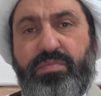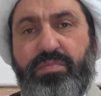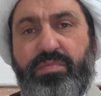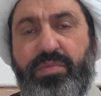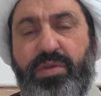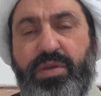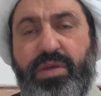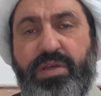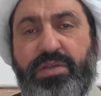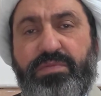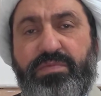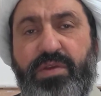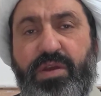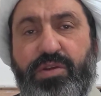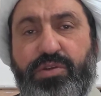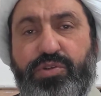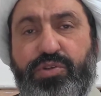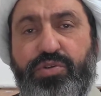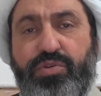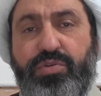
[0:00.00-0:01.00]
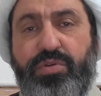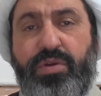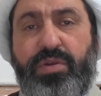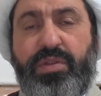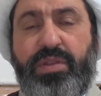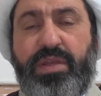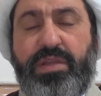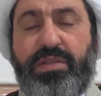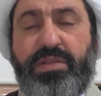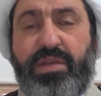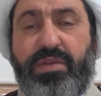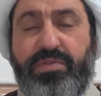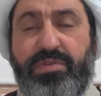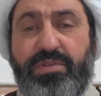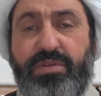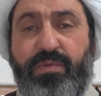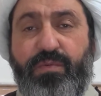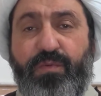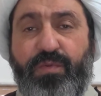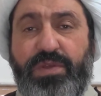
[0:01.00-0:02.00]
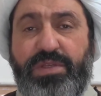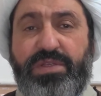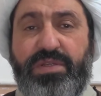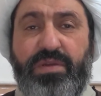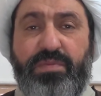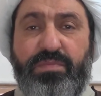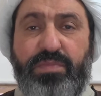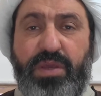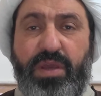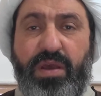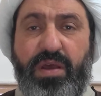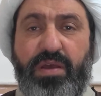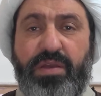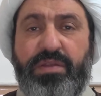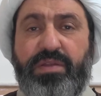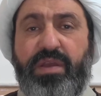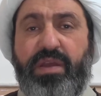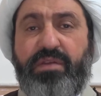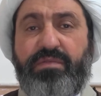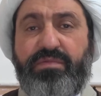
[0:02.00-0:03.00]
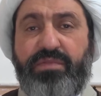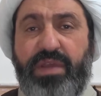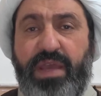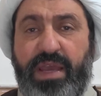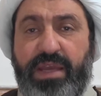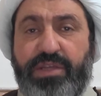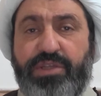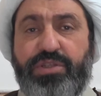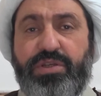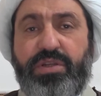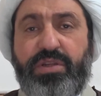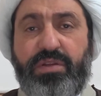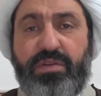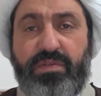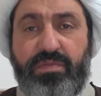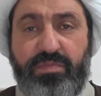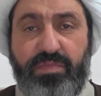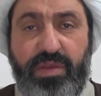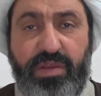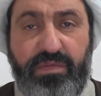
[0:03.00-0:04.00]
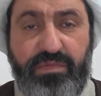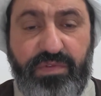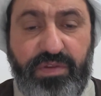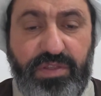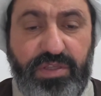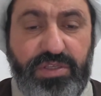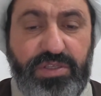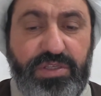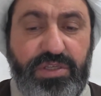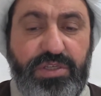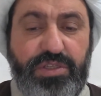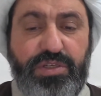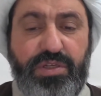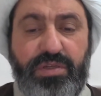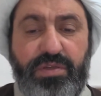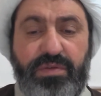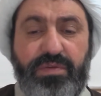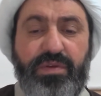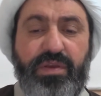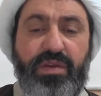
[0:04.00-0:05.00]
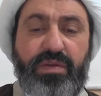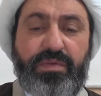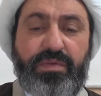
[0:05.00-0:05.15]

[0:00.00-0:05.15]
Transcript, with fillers: because we are sure that there is a wisdom behind every action, every decision.